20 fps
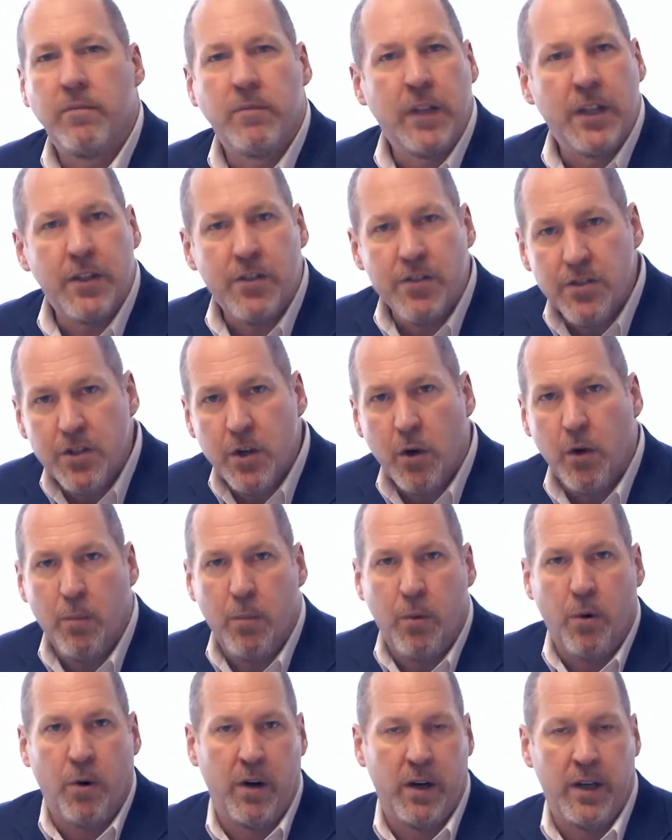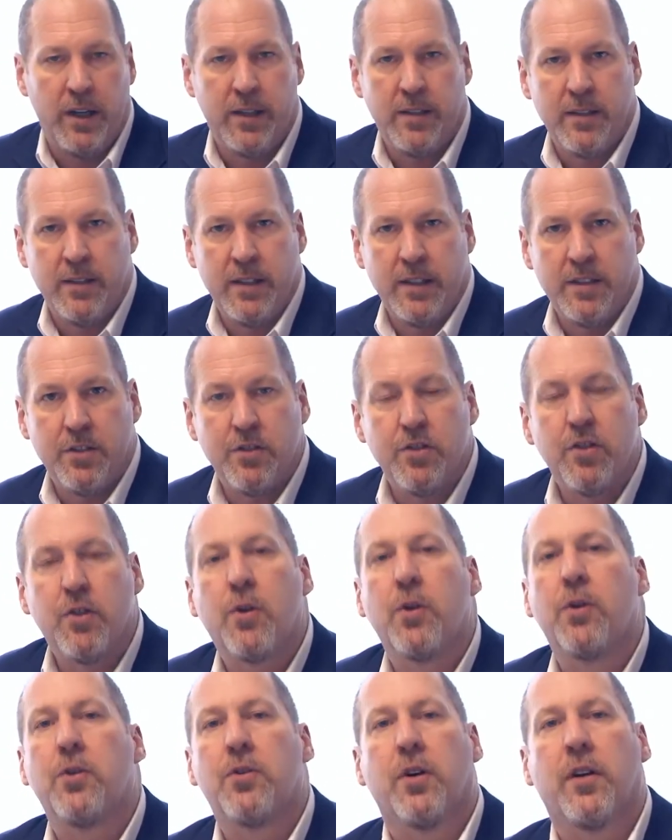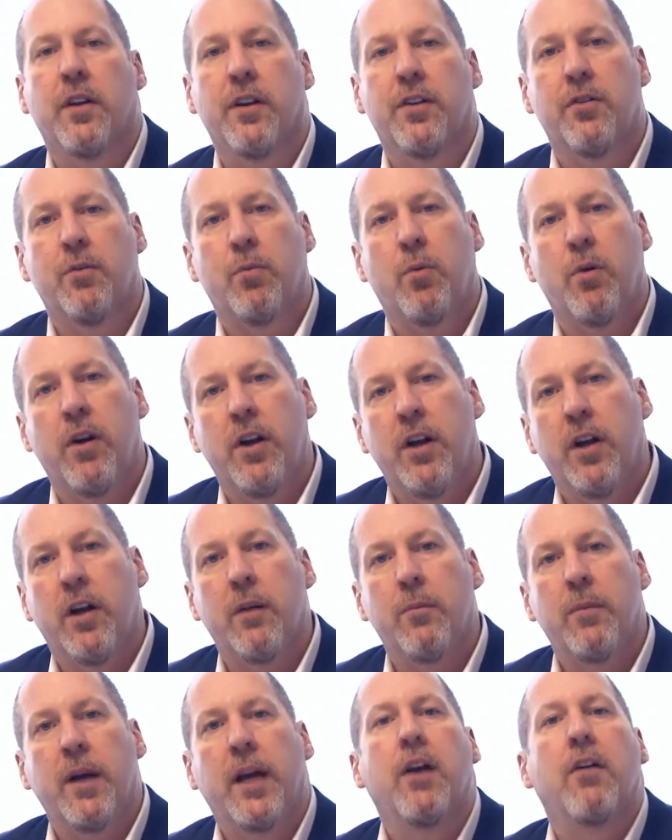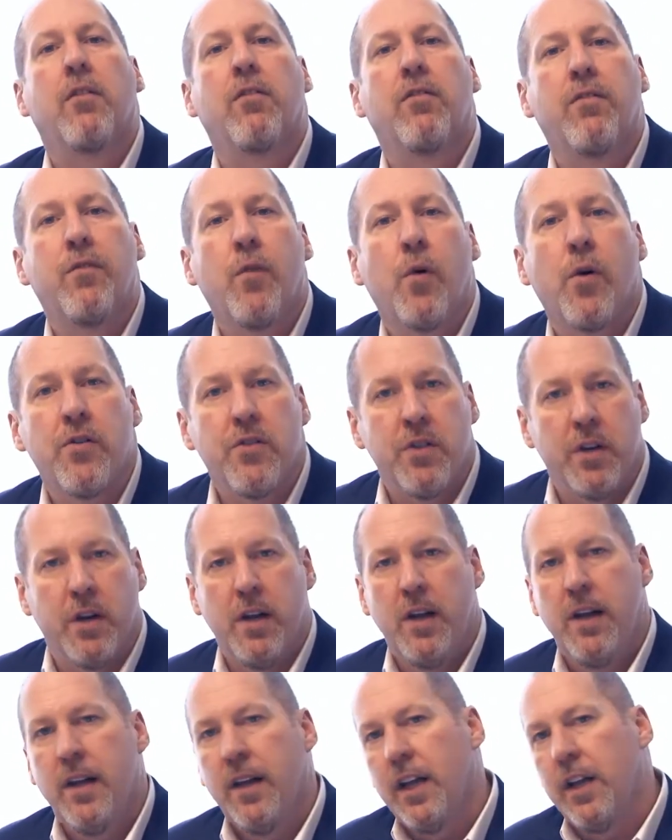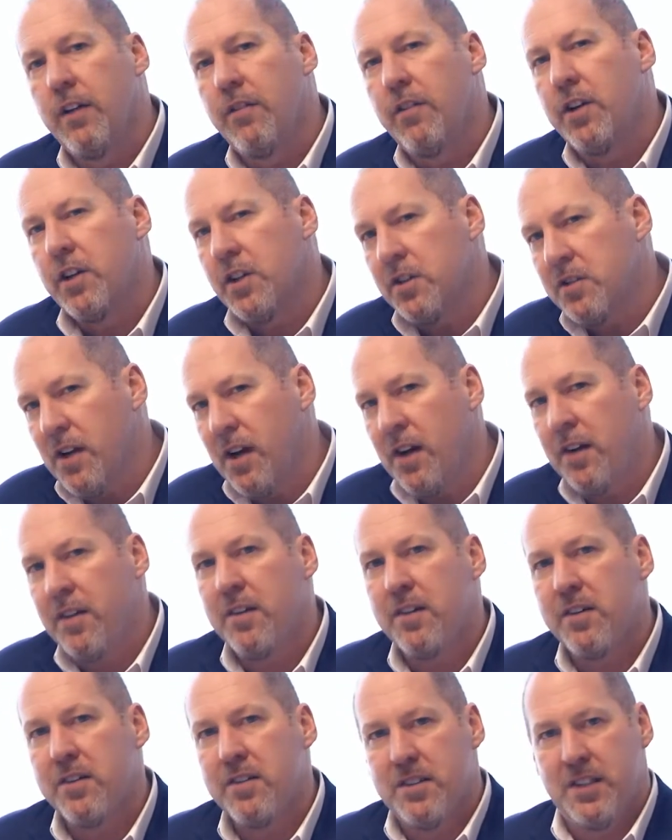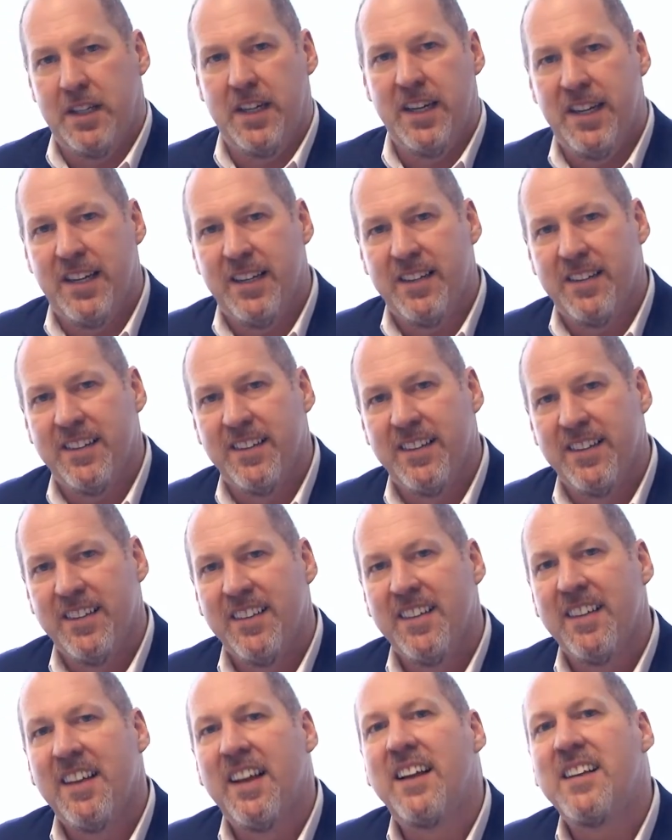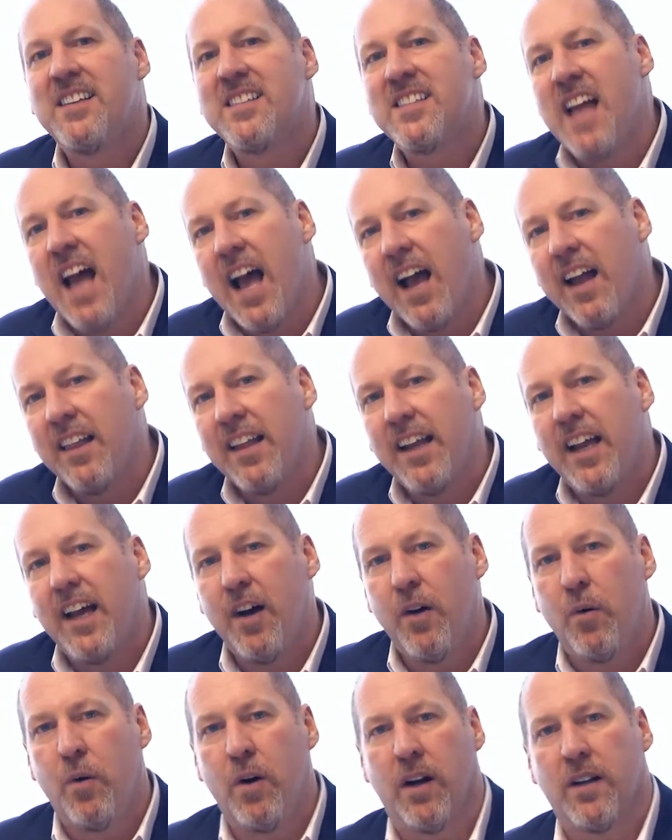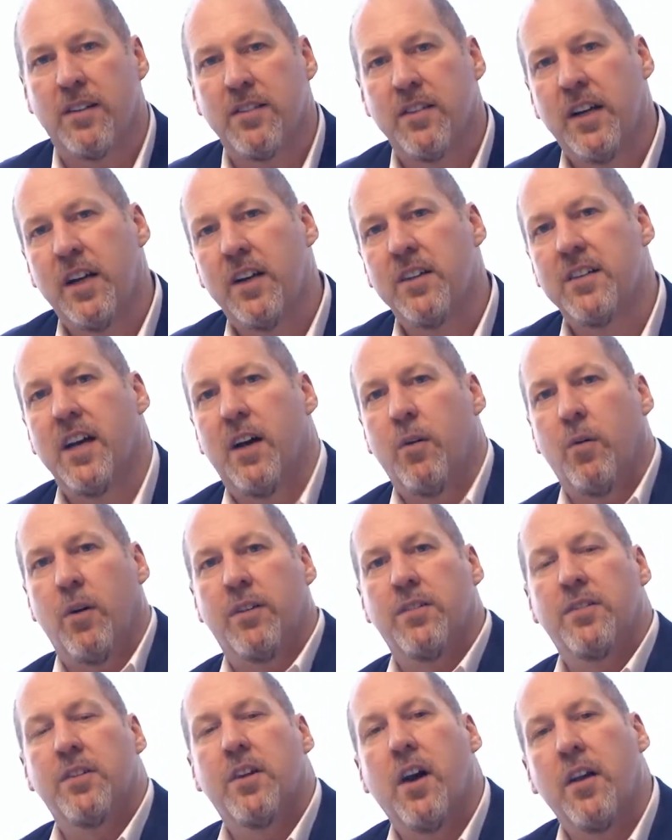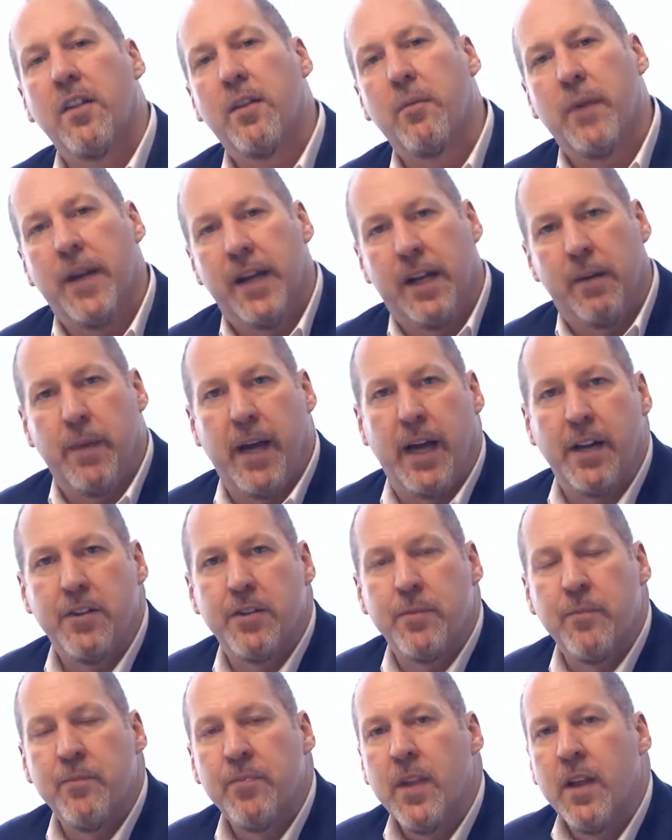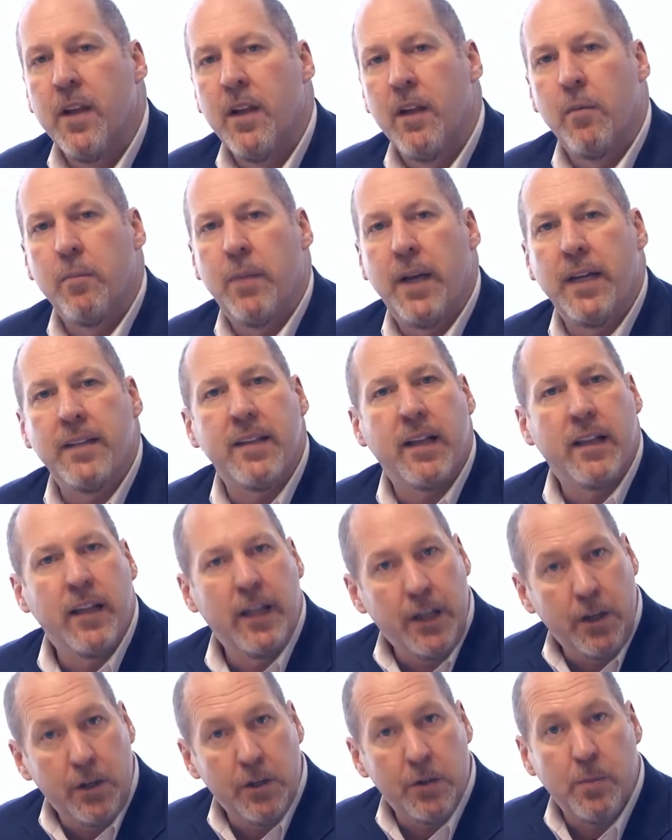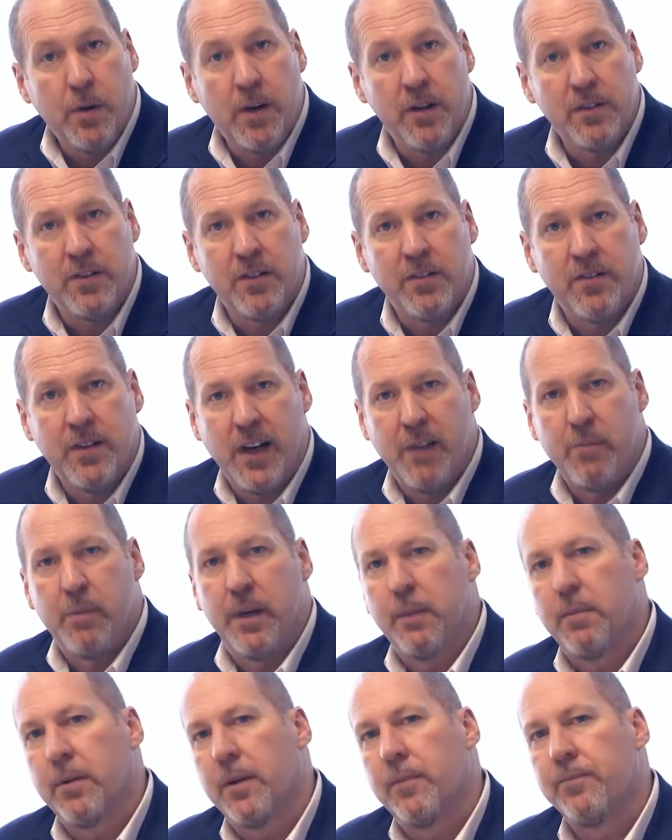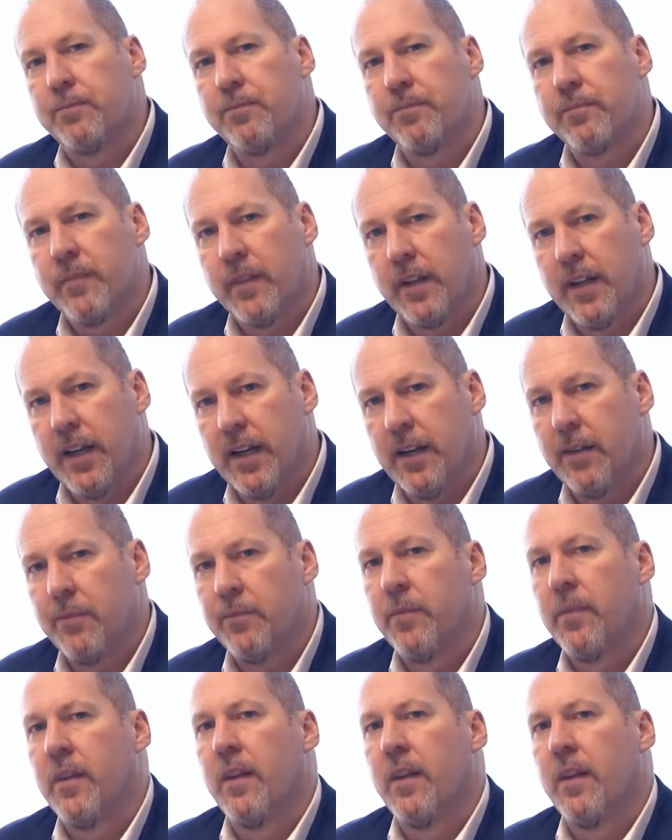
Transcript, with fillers: It's so important. This is crucial. This is where you can make a fortune if you just understand exactly how it works. So here's how it works. It's called the mega match. Basically, you sponsor 5 people. Okay?